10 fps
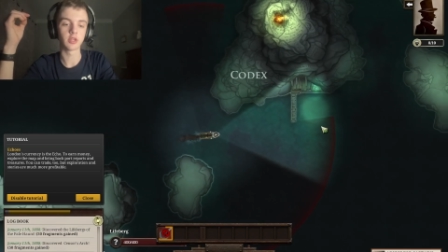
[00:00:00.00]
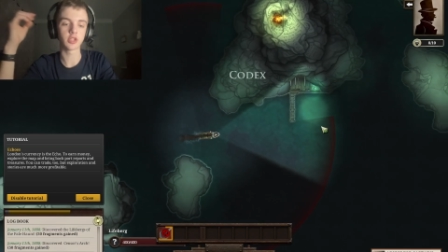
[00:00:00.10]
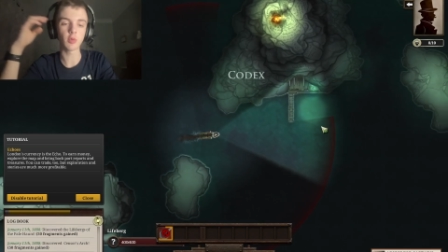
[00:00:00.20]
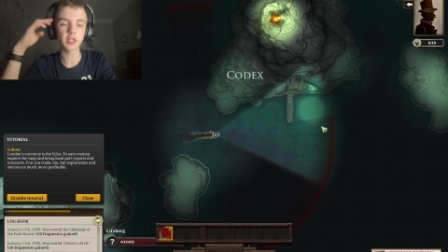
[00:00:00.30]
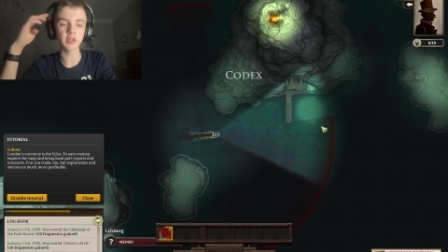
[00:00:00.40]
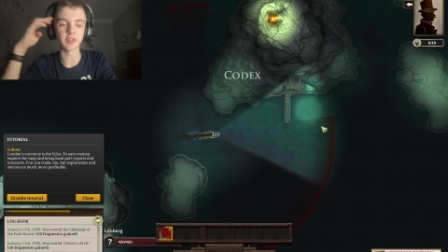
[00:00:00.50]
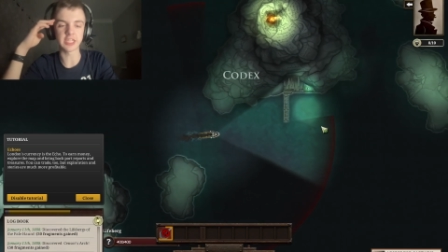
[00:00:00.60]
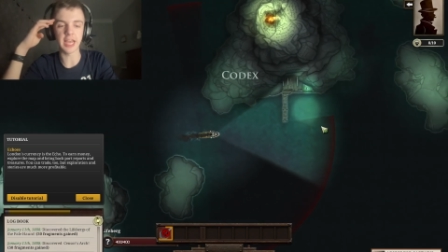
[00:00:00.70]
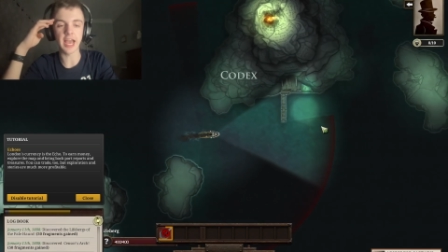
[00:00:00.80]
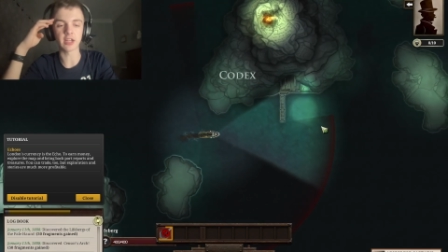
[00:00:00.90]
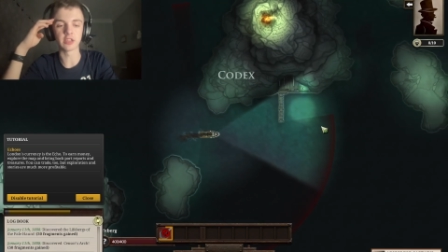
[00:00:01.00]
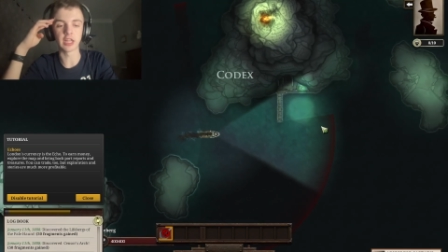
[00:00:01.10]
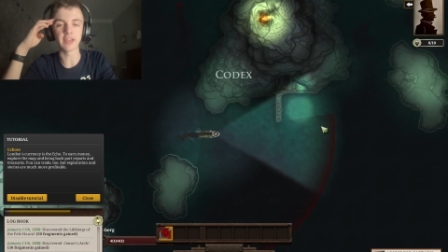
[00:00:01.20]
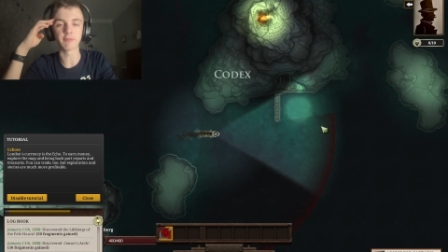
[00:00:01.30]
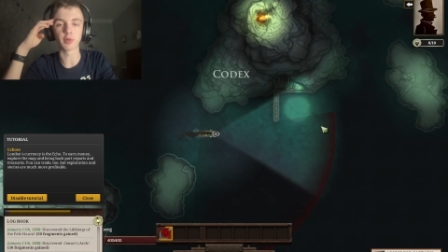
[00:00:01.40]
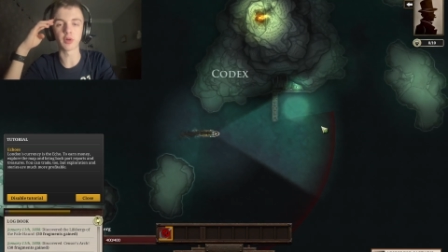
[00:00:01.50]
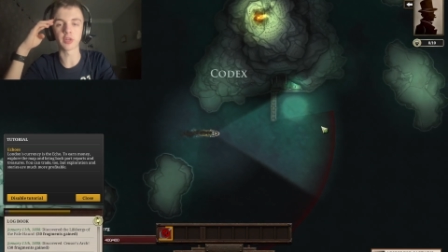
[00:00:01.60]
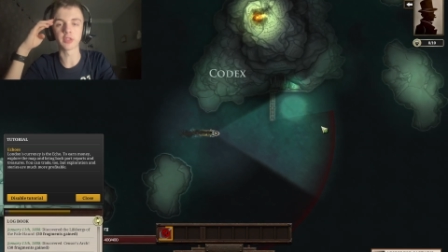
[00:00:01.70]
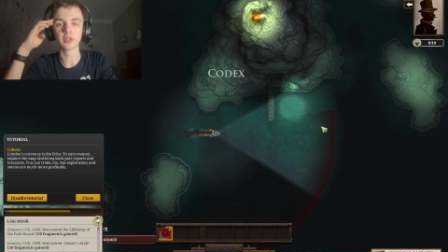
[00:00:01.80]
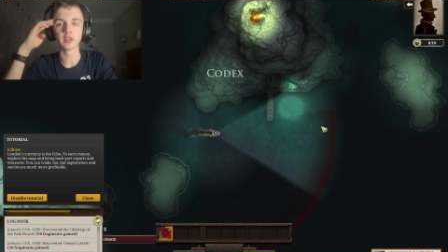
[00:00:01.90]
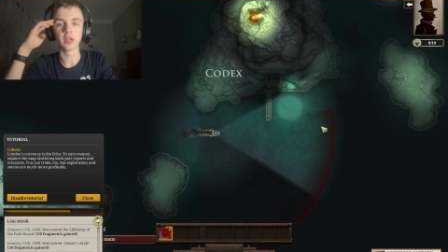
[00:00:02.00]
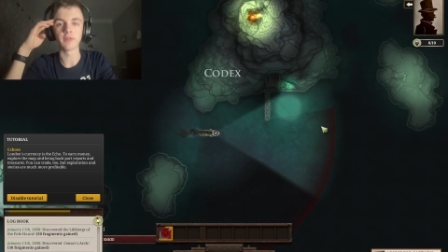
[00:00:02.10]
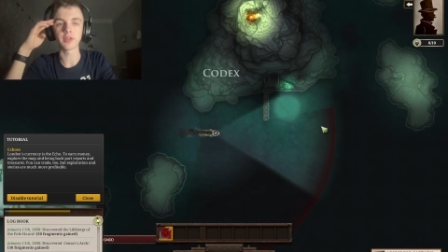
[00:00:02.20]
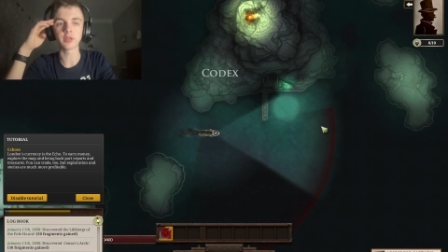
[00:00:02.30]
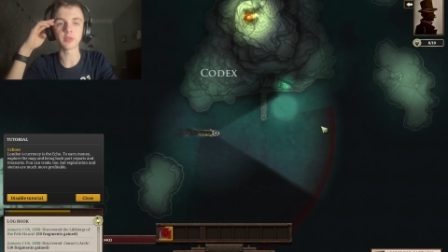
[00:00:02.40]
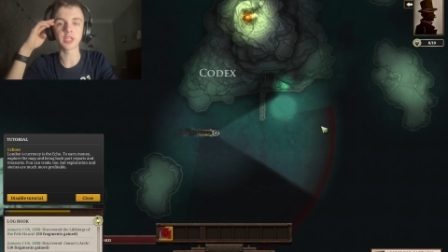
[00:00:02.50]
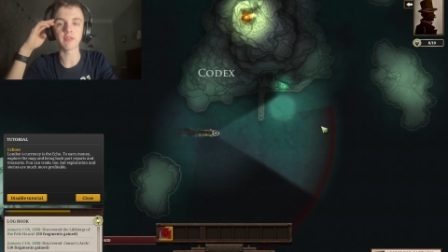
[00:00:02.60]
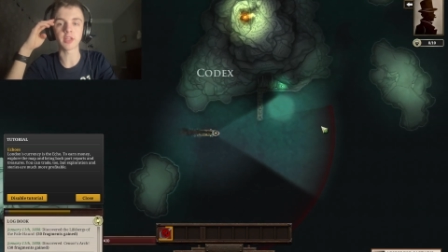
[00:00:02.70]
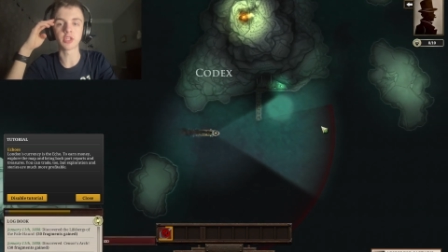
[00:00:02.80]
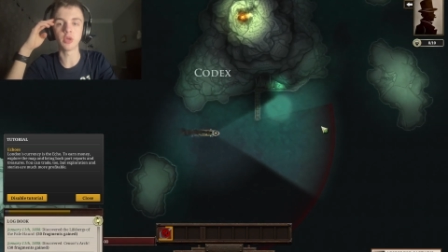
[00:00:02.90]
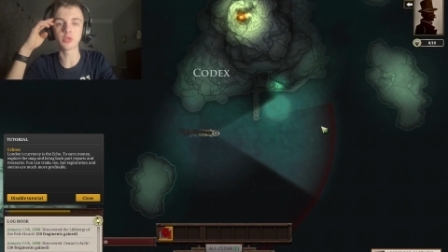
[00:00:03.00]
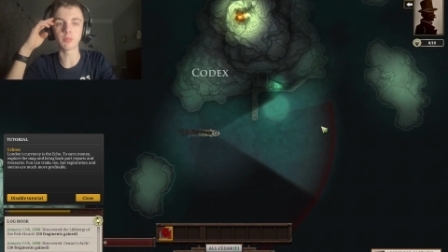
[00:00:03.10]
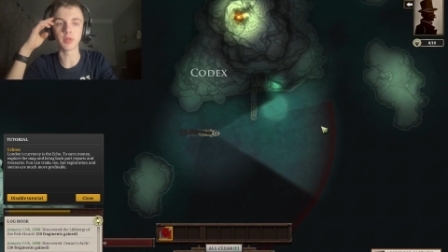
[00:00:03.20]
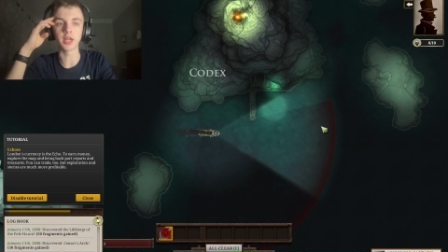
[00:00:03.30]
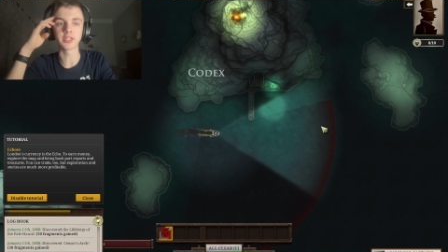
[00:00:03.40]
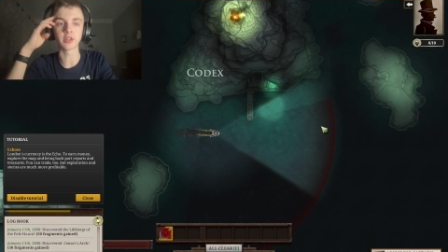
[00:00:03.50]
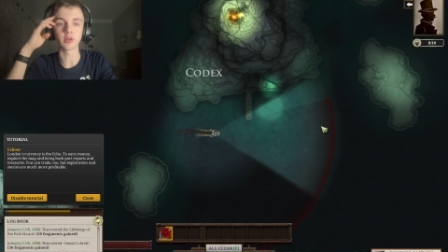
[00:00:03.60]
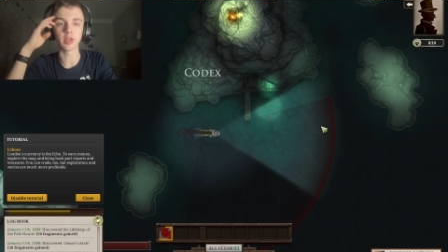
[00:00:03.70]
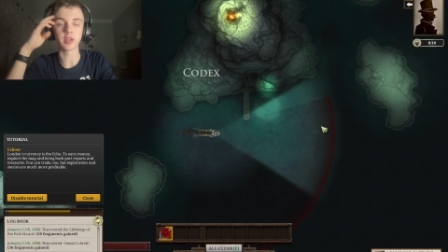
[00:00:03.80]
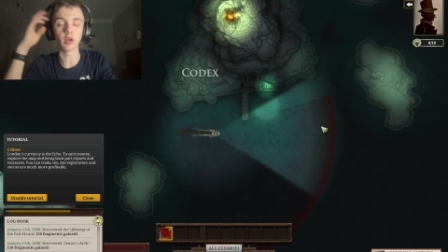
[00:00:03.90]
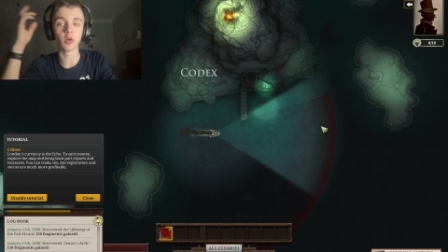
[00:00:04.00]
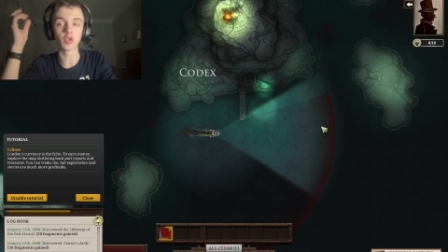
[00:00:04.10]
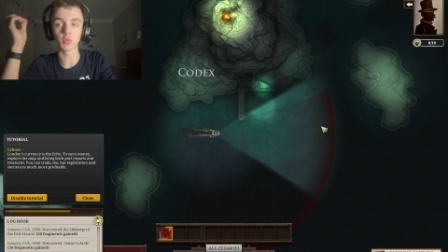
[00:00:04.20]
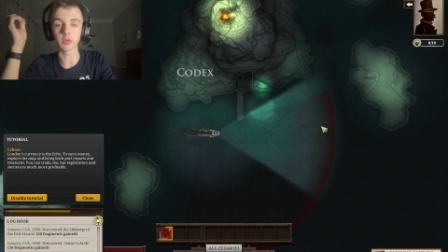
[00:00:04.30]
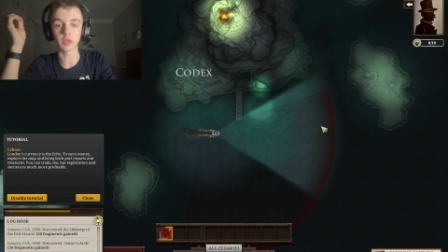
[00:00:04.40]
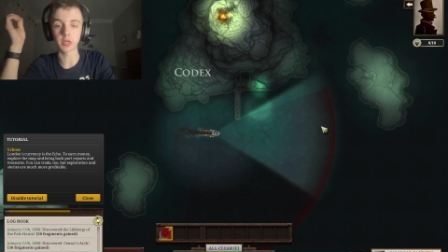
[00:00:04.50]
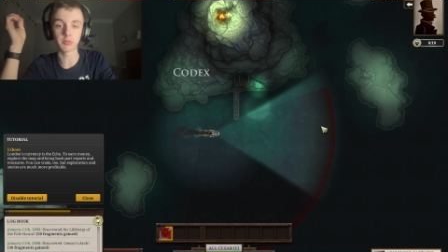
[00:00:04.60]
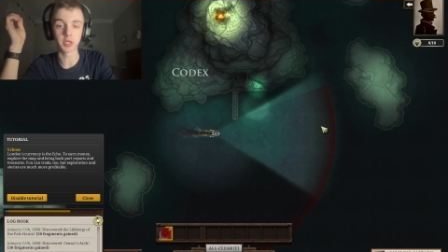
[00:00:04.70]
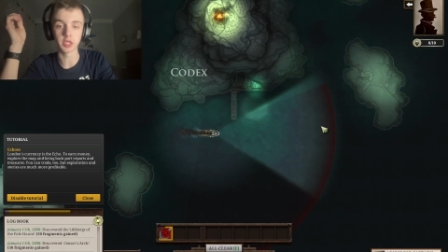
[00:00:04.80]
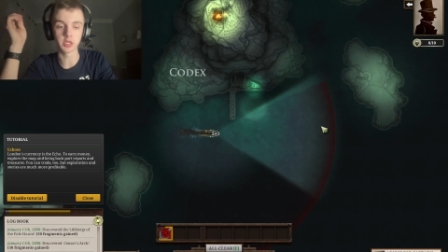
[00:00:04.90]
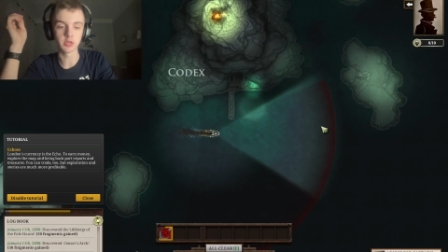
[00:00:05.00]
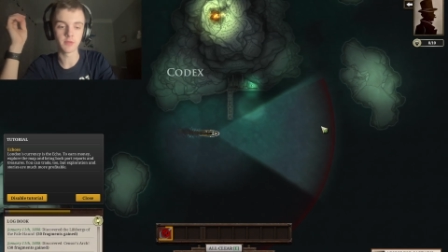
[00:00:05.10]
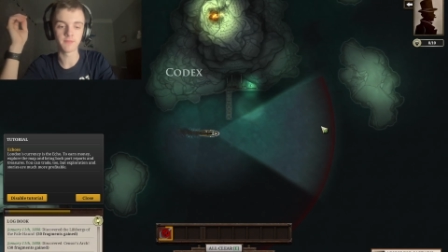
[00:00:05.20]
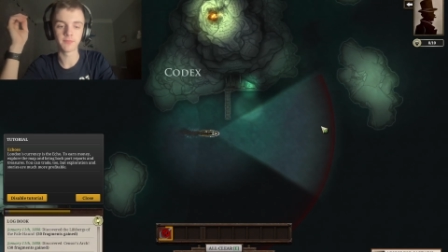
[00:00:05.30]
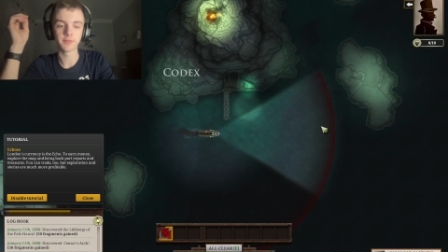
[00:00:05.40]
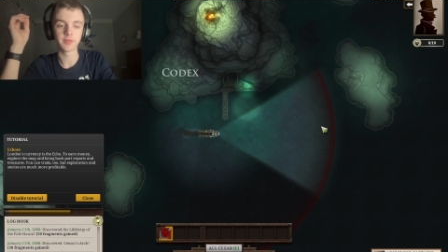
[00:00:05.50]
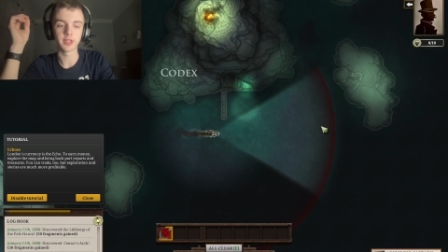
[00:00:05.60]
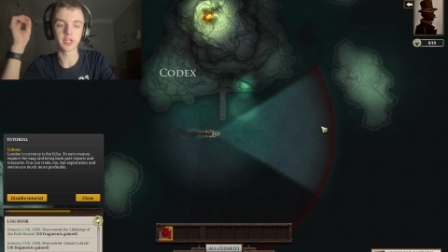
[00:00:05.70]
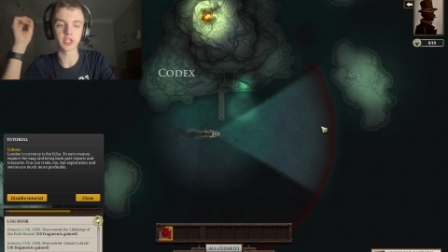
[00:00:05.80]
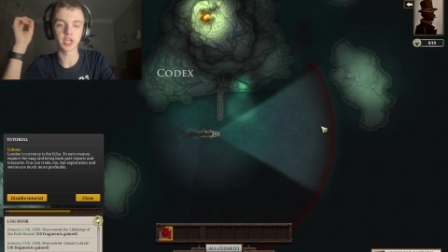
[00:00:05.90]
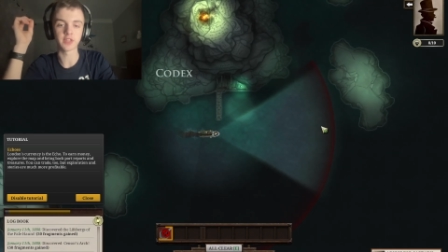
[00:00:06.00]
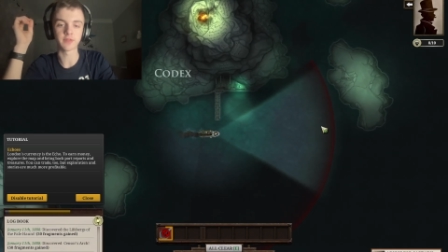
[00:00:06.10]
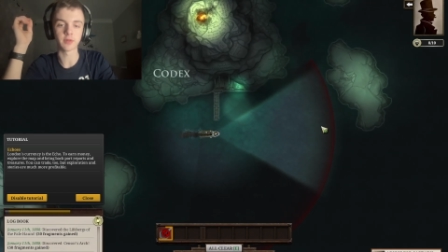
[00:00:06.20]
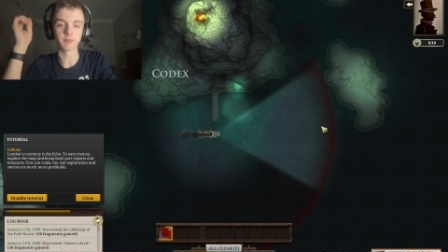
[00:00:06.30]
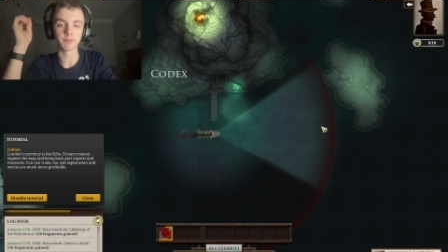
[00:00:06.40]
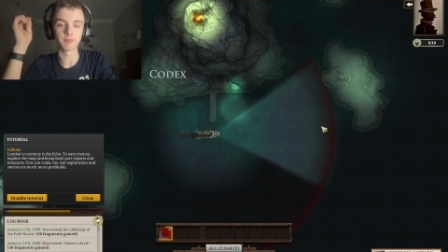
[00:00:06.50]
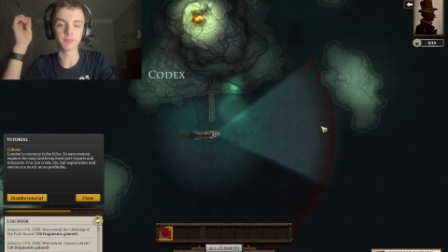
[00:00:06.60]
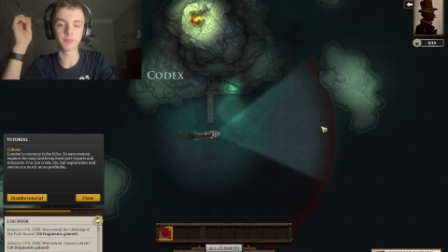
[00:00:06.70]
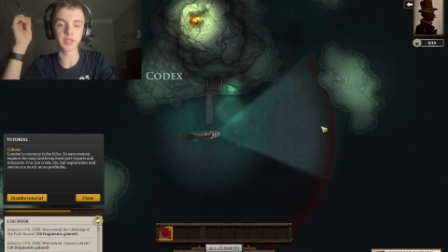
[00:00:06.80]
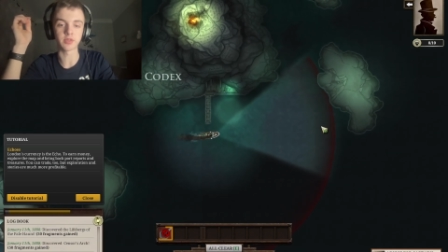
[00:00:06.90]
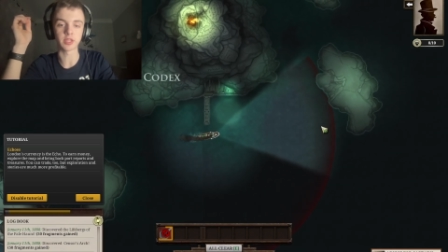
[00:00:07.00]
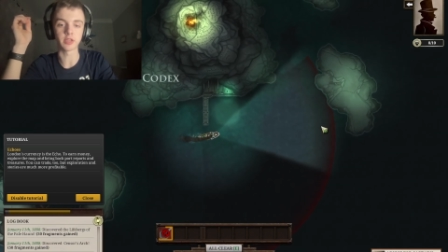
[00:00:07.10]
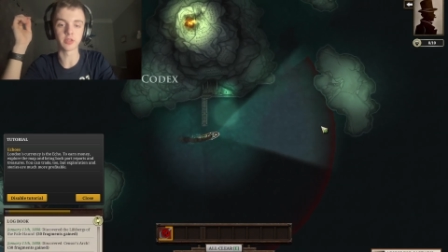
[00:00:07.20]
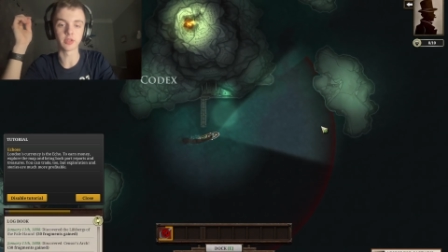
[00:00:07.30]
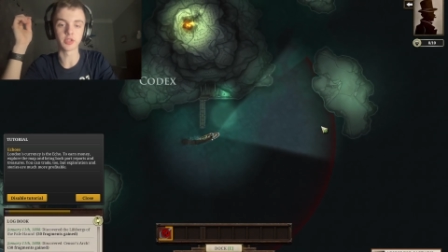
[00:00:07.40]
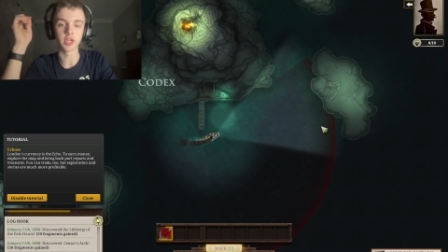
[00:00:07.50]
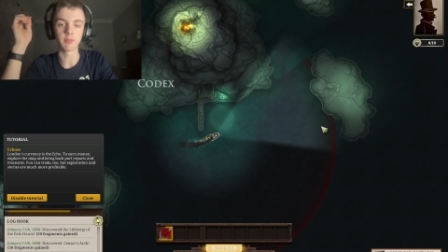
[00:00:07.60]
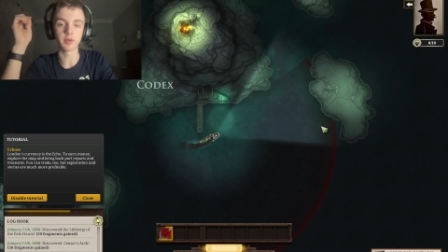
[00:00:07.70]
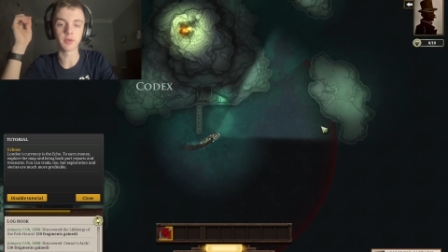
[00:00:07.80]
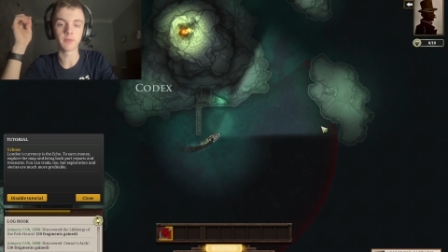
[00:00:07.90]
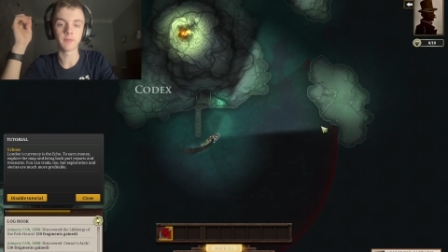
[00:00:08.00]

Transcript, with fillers: There's no reason to attack a lifeberg. I think they would just have like two supplies that are like, oh, it's worth a lot of money. In exchange for basically killing your ship.